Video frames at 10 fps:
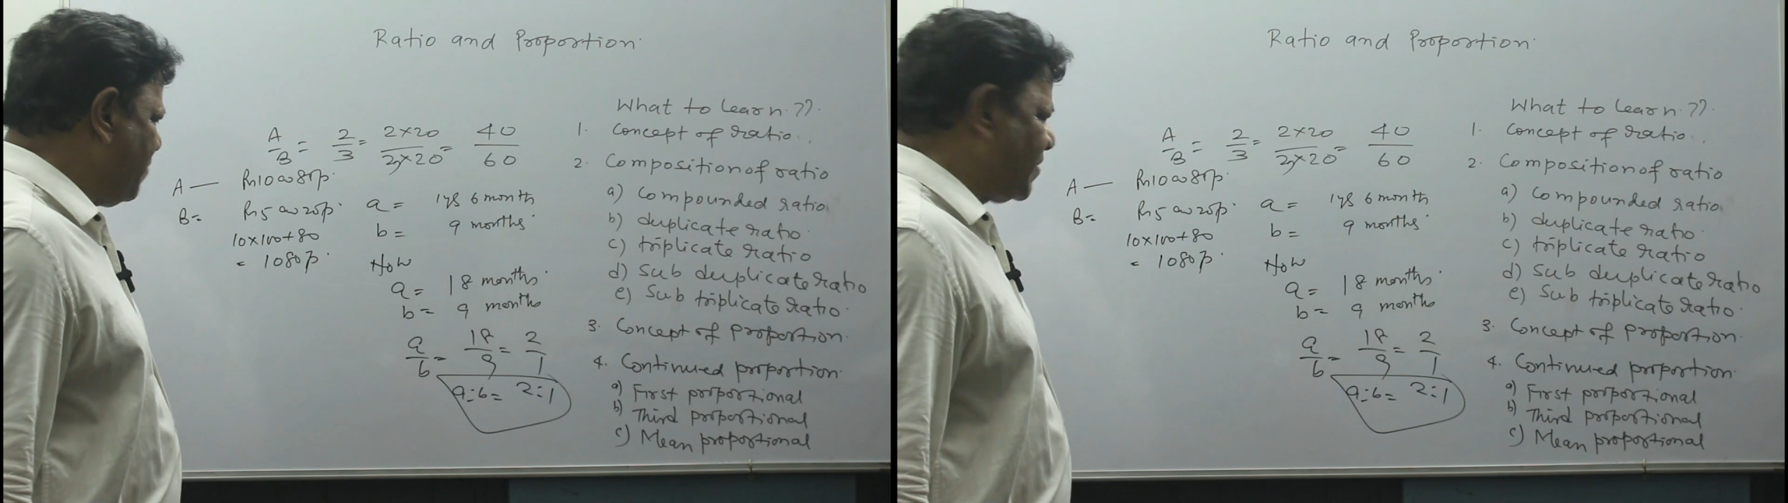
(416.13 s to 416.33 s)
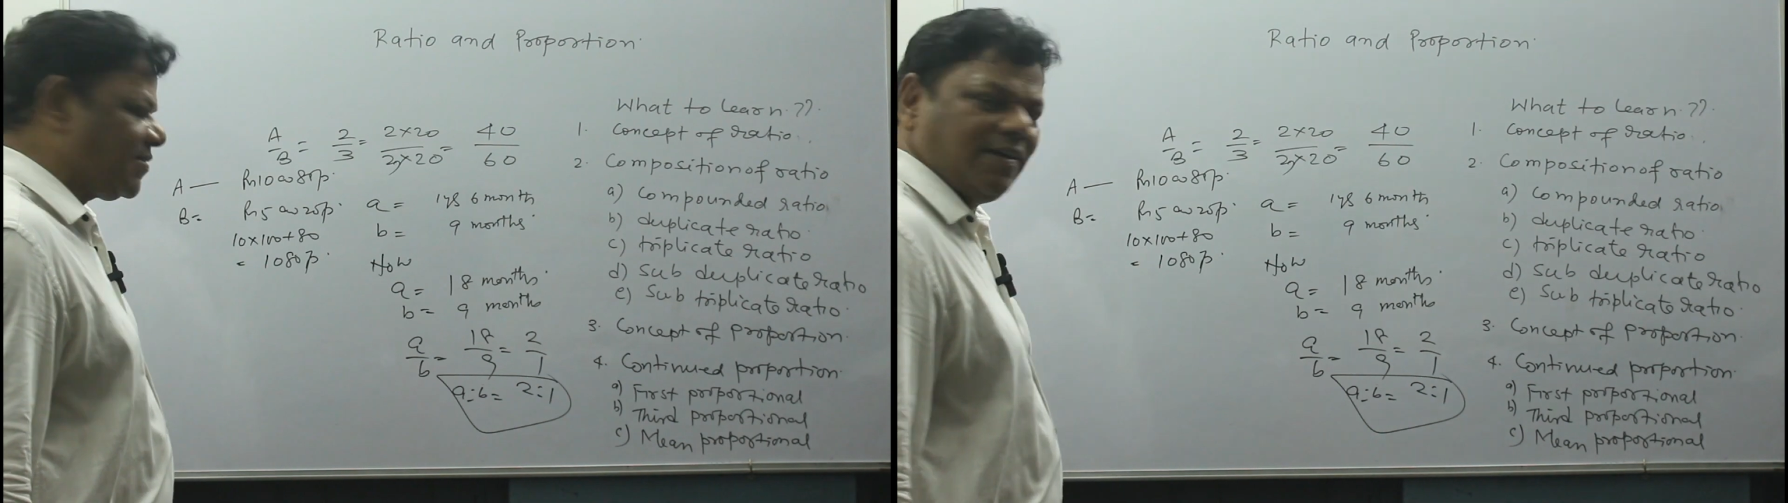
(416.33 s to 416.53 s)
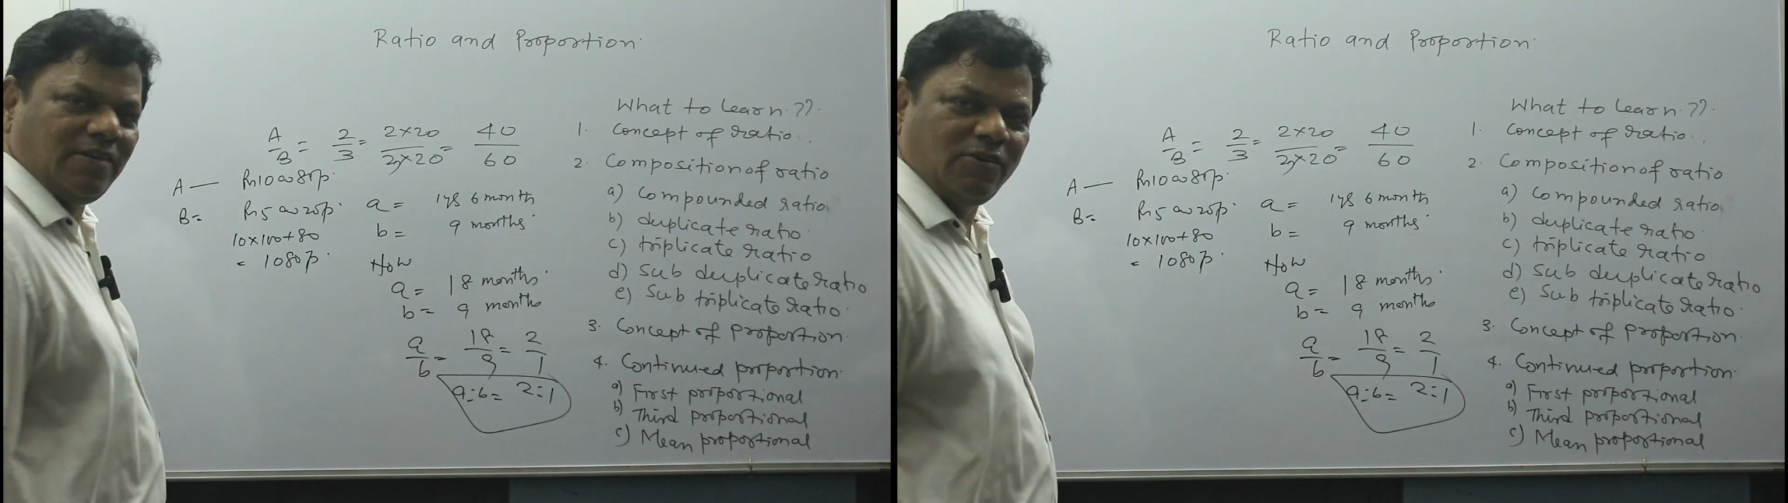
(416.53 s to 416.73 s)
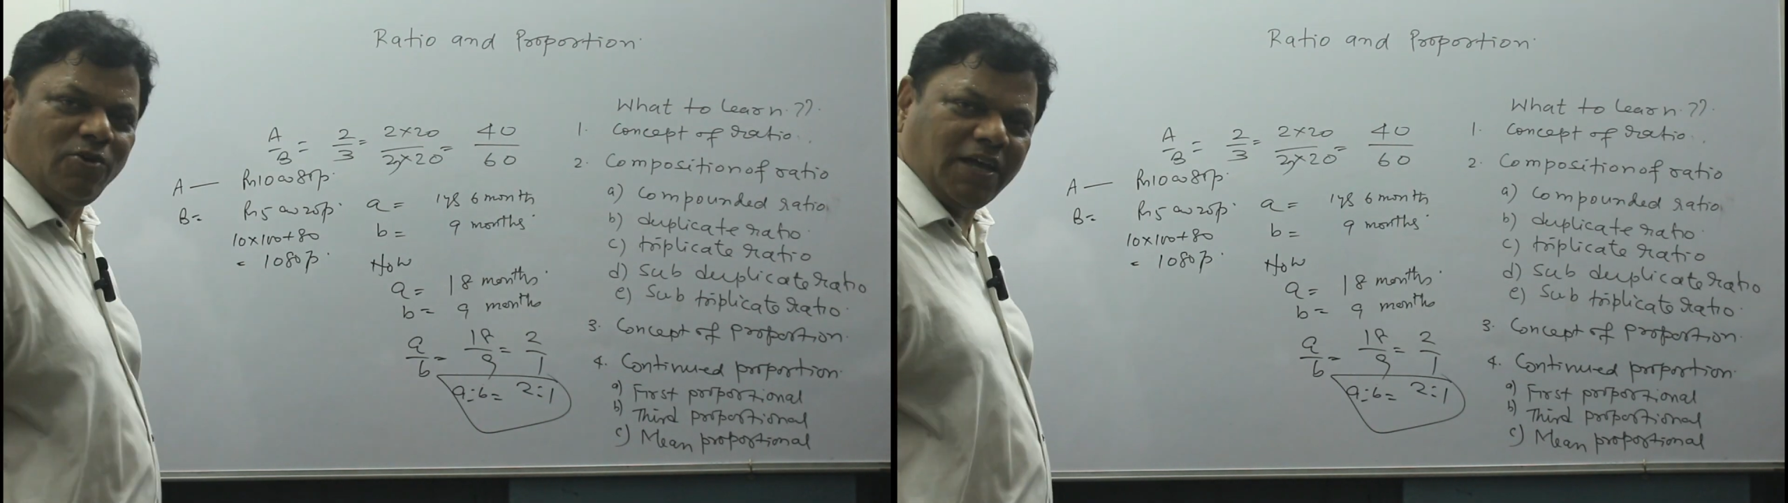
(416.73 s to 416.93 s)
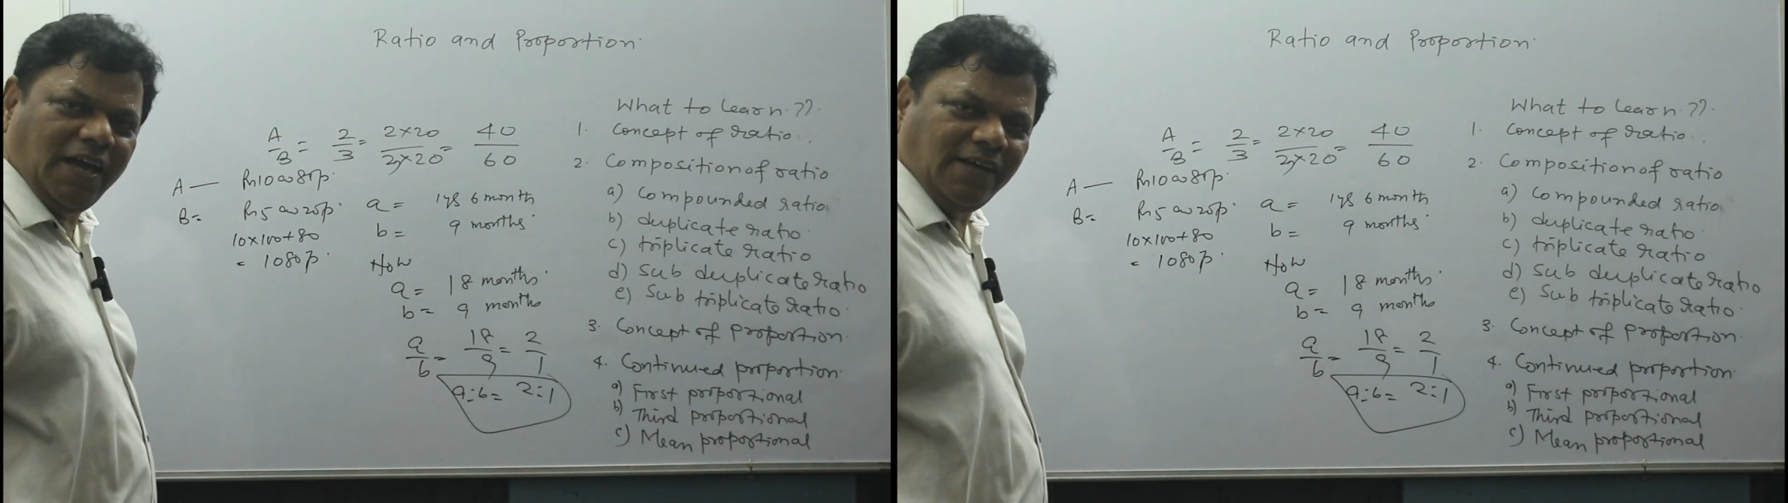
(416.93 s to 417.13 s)
paisa.
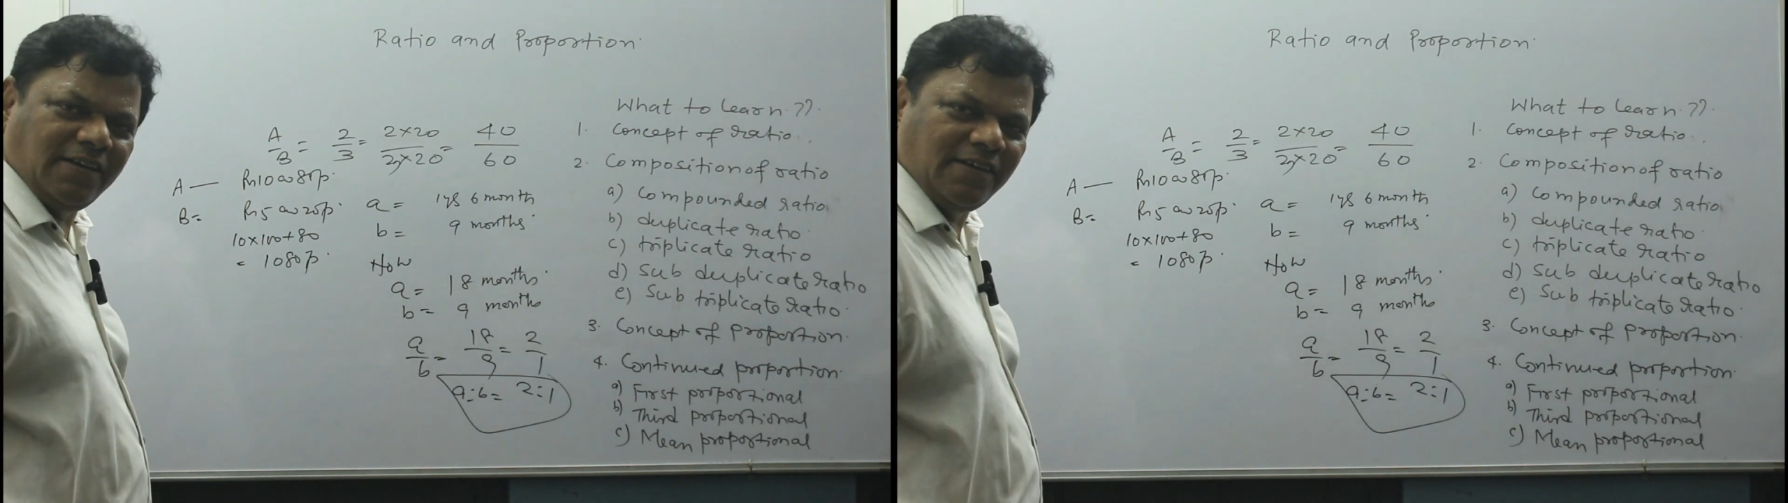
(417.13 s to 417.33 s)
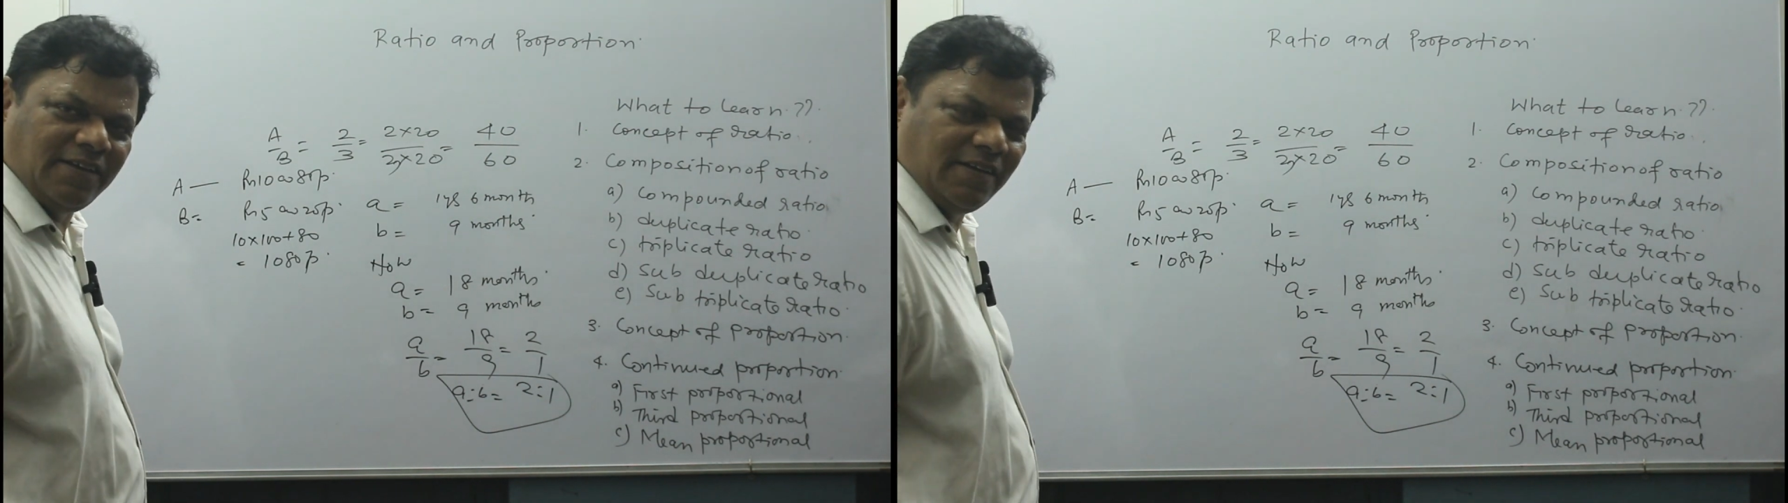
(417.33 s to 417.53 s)
Okay?